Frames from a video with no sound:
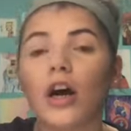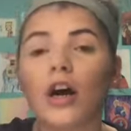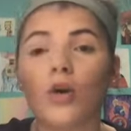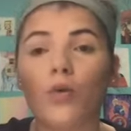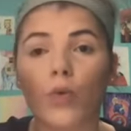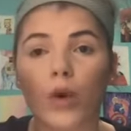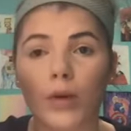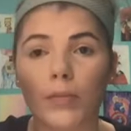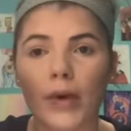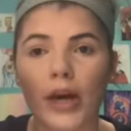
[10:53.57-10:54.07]

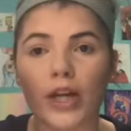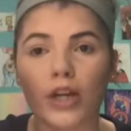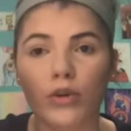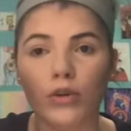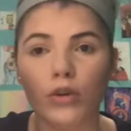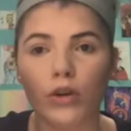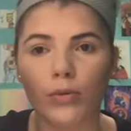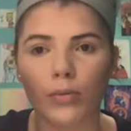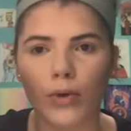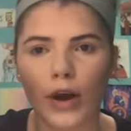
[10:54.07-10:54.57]
where my
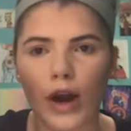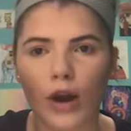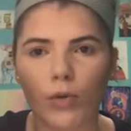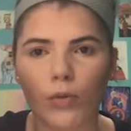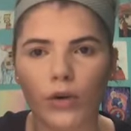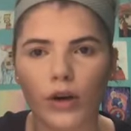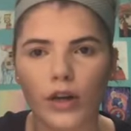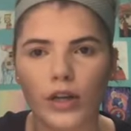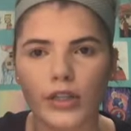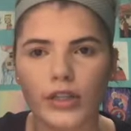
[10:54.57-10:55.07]
unibrow
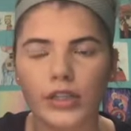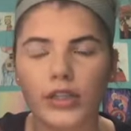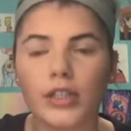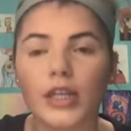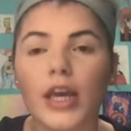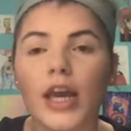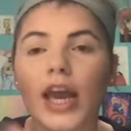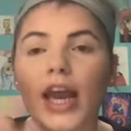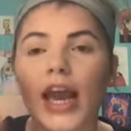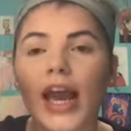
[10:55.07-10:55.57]
was
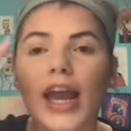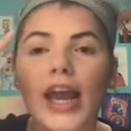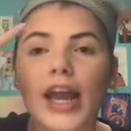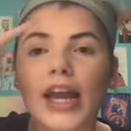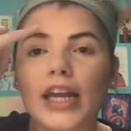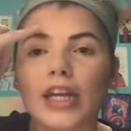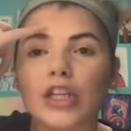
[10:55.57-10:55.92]
and